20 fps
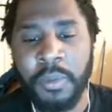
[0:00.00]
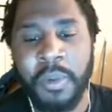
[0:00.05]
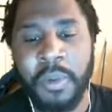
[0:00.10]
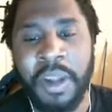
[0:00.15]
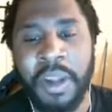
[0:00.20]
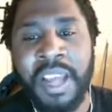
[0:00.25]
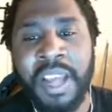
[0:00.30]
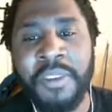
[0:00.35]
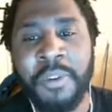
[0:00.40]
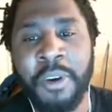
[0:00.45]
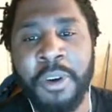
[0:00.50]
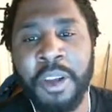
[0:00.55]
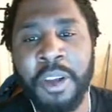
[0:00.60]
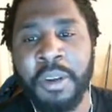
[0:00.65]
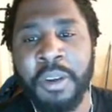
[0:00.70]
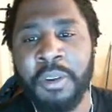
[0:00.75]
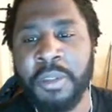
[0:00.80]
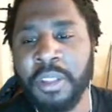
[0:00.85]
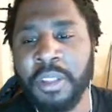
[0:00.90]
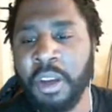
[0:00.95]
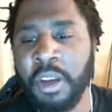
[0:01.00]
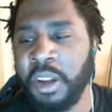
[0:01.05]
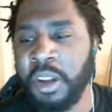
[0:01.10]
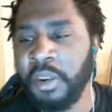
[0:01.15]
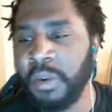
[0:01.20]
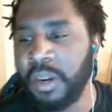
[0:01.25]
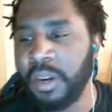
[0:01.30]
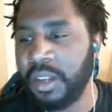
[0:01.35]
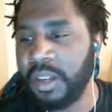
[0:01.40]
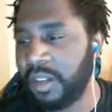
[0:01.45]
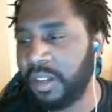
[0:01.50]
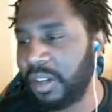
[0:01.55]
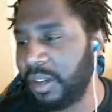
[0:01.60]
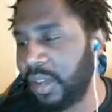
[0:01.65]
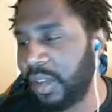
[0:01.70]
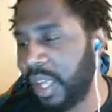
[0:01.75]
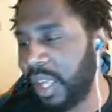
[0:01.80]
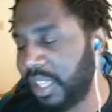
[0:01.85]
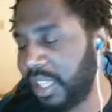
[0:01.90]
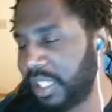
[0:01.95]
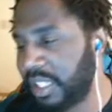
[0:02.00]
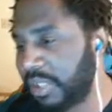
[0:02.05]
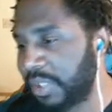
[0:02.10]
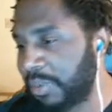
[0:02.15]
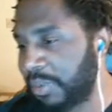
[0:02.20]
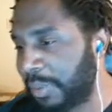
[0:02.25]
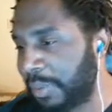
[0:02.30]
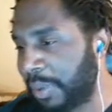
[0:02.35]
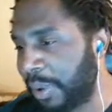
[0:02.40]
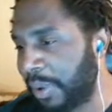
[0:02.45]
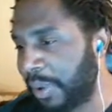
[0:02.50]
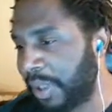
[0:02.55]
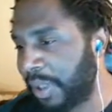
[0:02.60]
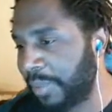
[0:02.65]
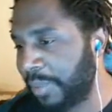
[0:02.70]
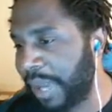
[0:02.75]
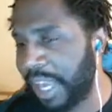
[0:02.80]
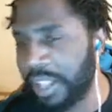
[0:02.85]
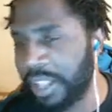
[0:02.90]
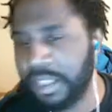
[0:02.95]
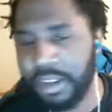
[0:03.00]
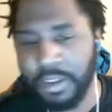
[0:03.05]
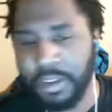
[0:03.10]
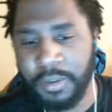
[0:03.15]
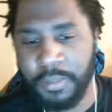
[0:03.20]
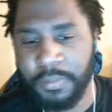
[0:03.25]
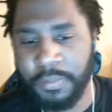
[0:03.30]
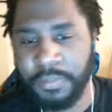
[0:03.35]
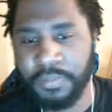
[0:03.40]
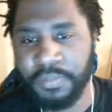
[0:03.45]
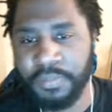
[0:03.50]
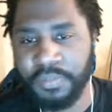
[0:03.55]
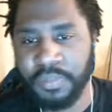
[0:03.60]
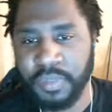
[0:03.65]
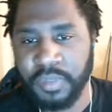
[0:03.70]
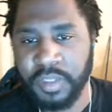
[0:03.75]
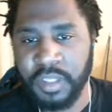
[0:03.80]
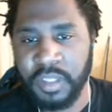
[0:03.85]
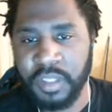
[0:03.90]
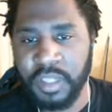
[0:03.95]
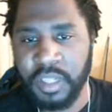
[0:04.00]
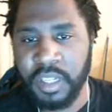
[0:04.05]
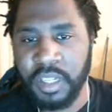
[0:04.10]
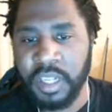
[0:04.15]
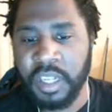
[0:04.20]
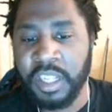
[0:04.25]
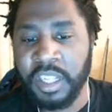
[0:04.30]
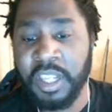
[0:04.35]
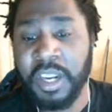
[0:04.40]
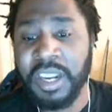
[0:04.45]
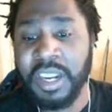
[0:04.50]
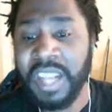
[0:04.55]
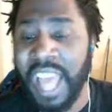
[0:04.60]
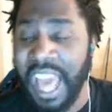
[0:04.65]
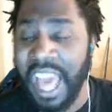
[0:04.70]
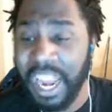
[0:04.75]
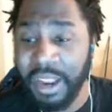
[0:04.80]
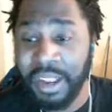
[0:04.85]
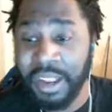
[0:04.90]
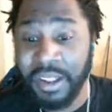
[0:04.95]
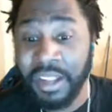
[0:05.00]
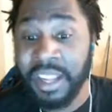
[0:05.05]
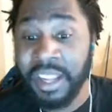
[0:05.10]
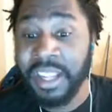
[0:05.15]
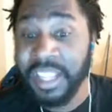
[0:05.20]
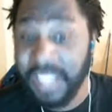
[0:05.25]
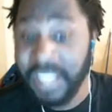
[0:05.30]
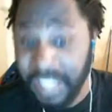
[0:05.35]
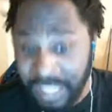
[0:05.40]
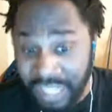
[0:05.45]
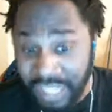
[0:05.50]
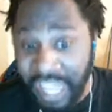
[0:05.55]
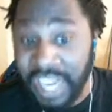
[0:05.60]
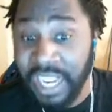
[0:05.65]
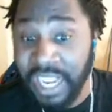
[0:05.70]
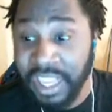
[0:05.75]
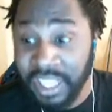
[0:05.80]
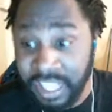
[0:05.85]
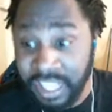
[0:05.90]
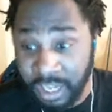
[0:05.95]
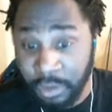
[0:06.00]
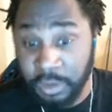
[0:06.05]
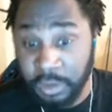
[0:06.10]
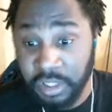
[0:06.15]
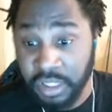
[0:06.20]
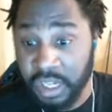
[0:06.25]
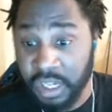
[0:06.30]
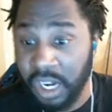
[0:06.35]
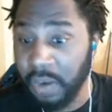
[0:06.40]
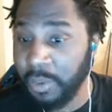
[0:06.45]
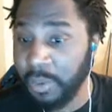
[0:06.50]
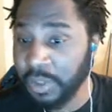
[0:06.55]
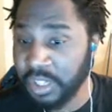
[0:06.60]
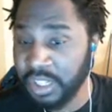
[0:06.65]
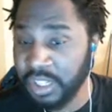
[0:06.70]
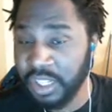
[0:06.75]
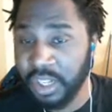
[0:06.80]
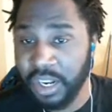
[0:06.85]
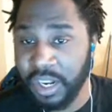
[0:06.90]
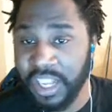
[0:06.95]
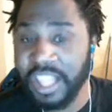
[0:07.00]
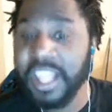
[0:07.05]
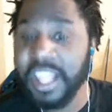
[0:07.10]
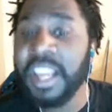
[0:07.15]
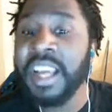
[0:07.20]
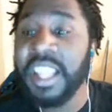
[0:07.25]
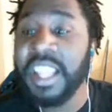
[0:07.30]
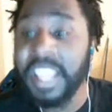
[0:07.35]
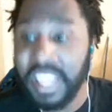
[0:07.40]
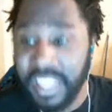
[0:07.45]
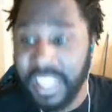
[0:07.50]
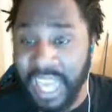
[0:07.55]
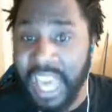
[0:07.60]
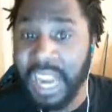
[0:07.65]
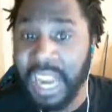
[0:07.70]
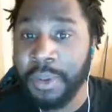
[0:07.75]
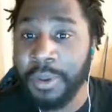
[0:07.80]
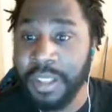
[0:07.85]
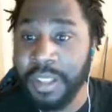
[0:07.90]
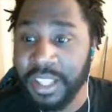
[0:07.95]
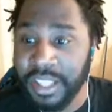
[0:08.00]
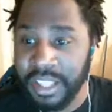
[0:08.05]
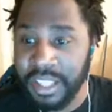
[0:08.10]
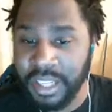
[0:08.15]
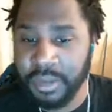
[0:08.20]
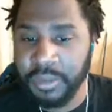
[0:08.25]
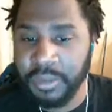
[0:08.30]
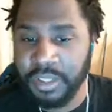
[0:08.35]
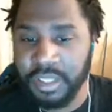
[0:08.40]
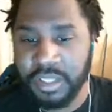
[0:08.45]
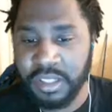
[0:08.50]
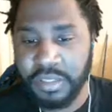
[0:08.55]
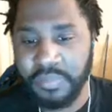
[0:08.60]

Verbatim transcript: What level are you? thirty-one. Okay, see, we're blowing you back, though. Your daddy, your daddy is soldier. I want you to know that. Your daddy was your soldier.